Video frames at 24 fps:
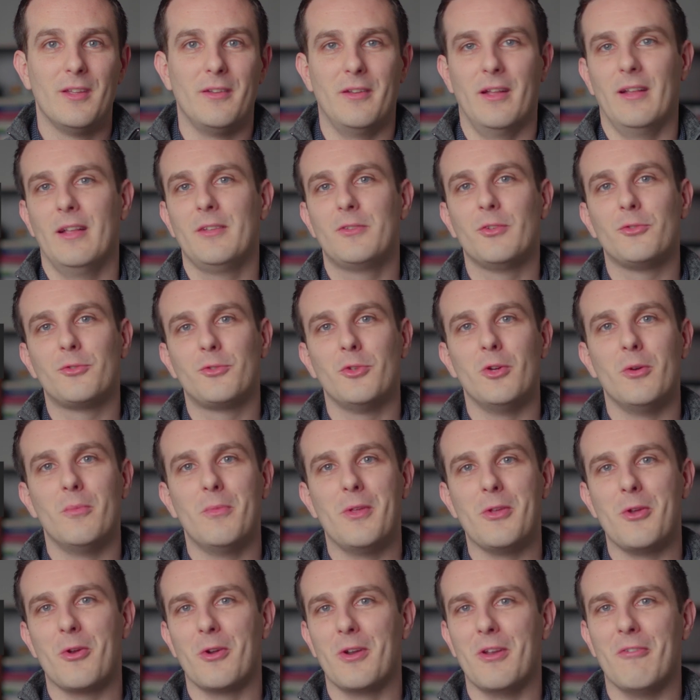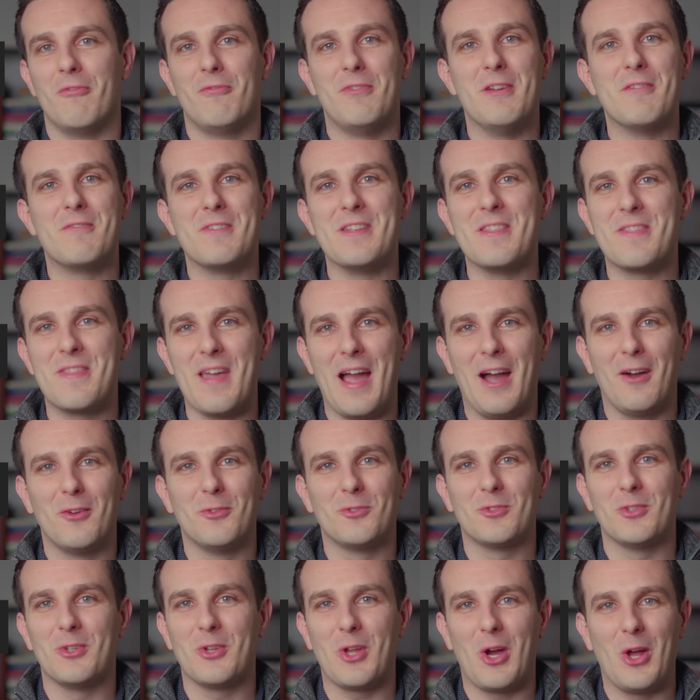Now let's assume that you're in a
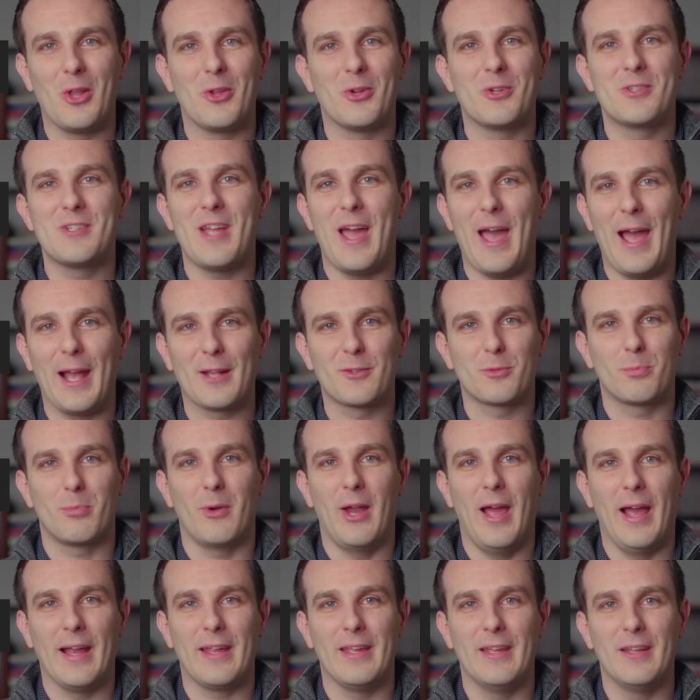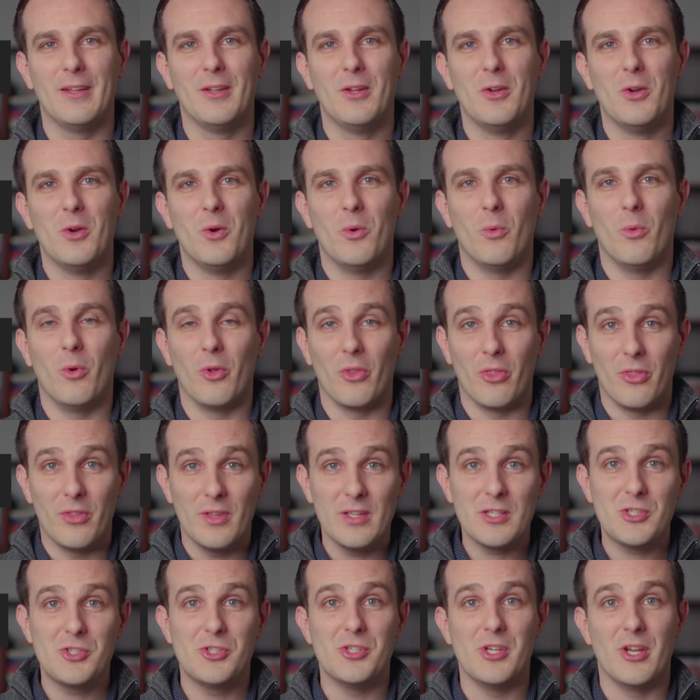$50,000 tax bracket. Well,
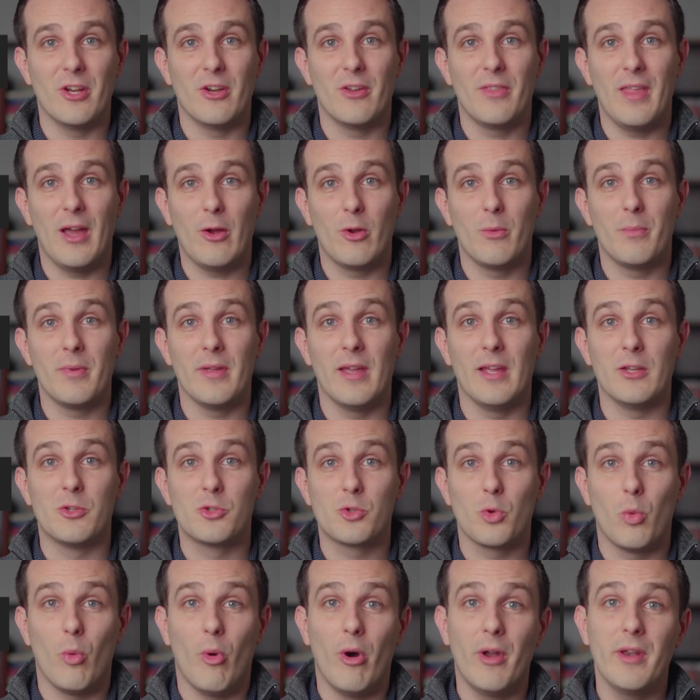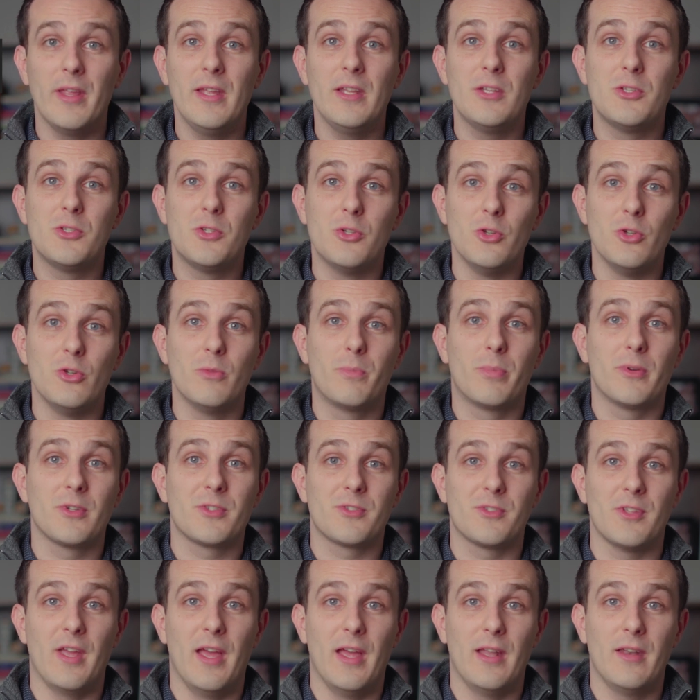this year that would be a
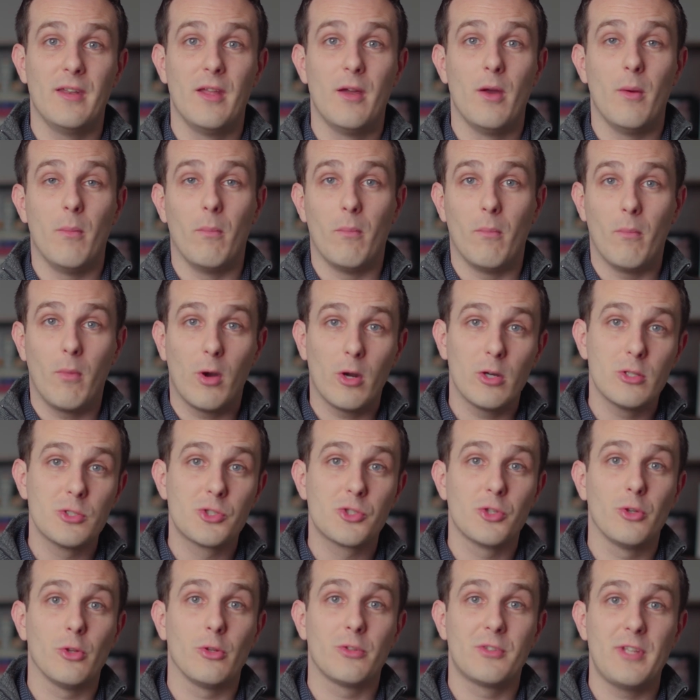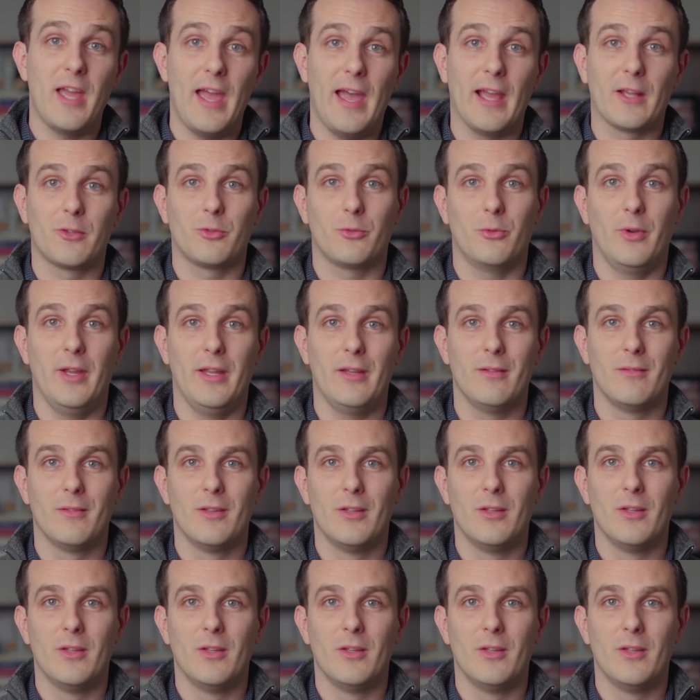22% marginal tax rate.